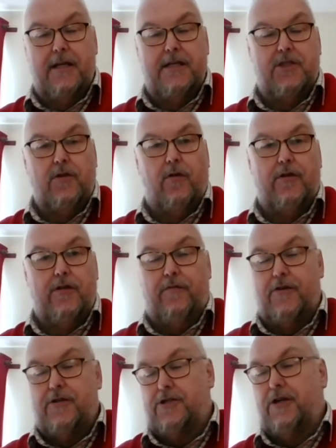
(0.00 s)
is not the
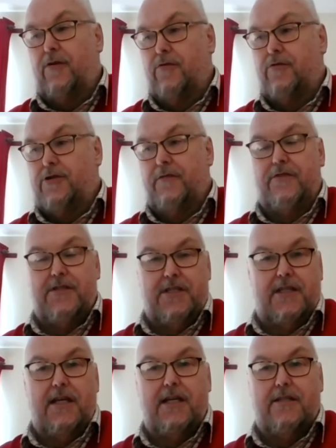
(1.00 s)
first recourse of the
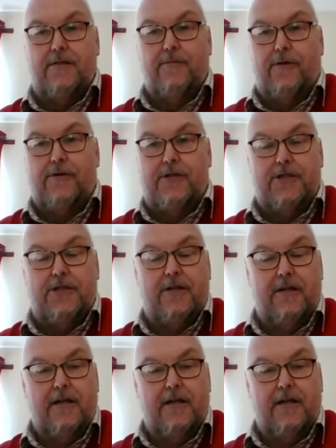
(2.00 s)
state towards you?